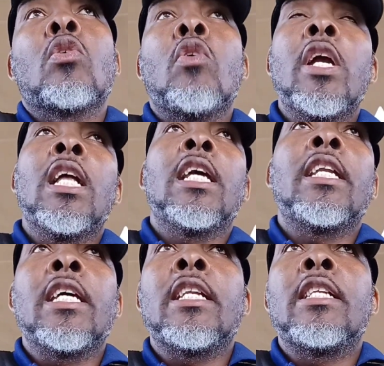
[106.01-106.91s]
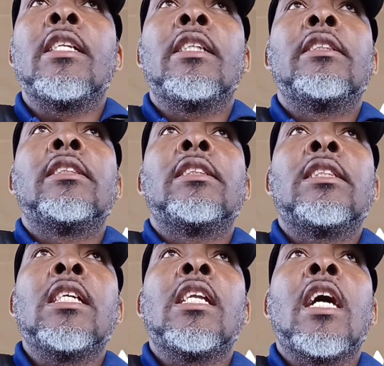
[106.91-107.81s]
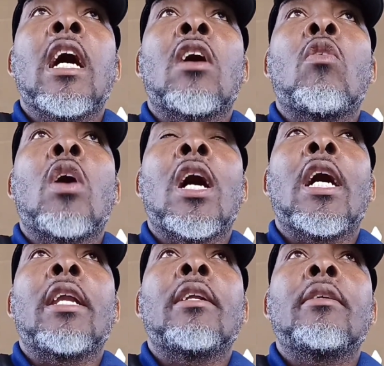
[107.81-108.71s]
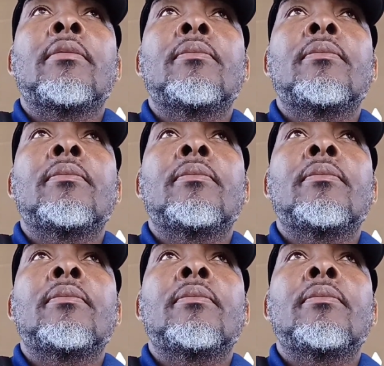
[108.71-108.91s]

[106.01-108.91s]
really did did they go and